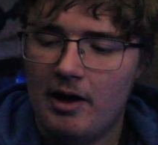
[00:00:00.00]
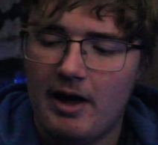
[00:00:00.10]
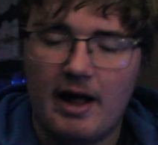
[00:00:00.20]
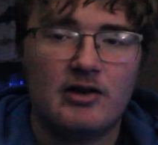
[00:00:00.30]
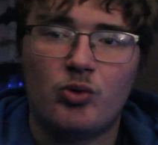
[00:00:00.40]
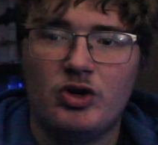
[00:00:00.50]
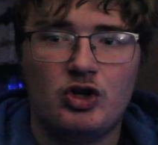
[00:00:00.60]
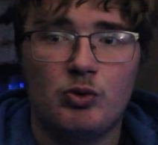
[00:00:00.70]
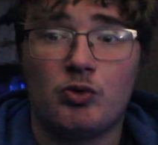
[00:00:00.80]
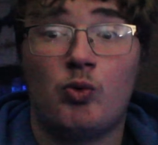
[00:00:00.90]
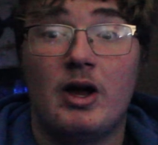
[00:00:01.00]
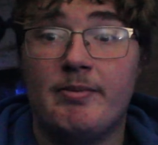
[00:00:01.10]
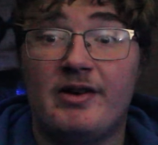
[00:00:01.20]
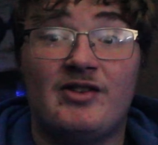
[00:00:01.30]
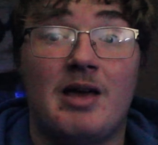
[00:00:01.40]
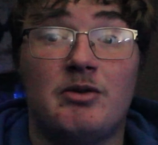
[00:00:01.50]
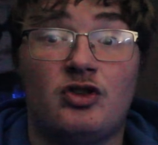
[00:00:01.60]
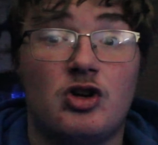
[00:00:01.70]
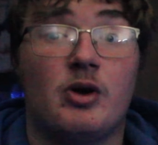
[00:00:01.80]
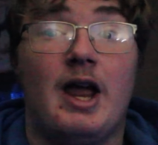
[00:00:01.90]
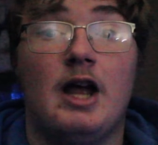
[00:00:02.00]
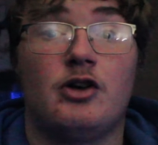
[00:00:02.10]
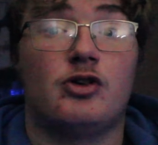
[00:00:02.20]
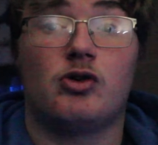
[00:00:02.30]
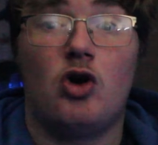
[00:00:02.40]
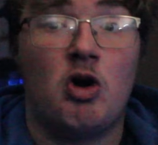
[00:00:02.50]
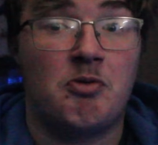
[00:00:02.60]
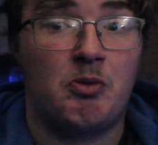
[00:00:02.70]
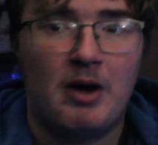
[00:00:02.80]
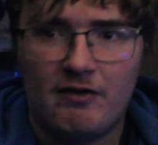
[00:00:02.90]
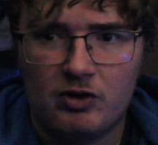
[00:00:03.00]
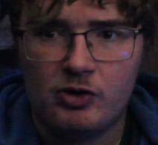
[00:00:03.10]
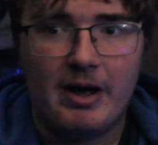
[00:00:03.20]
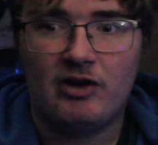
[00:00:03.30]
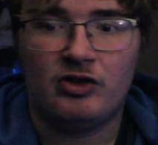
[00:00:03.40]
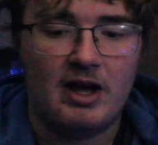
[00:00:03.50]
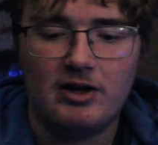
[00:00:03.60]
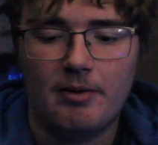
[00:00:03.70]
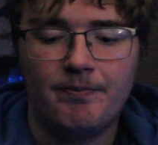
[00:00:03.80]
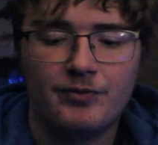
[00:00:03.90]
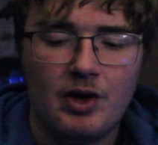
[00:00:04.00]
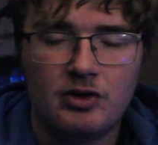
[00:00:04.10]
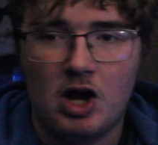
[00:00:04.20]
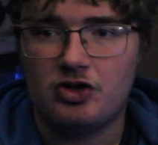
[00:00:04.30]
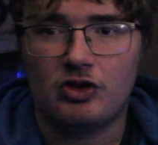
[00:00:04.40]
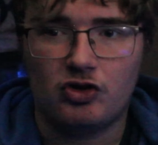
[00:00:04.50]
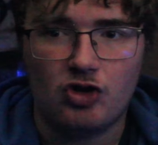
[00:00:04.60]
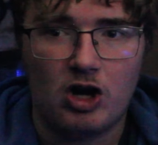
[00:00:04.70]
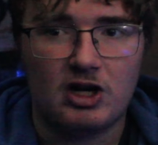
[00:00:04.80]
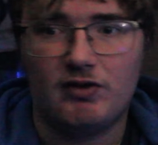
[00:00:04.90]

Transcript: it is going to do quite a bit of damage to your hand or your arm or wherever you actually end up touching the shark,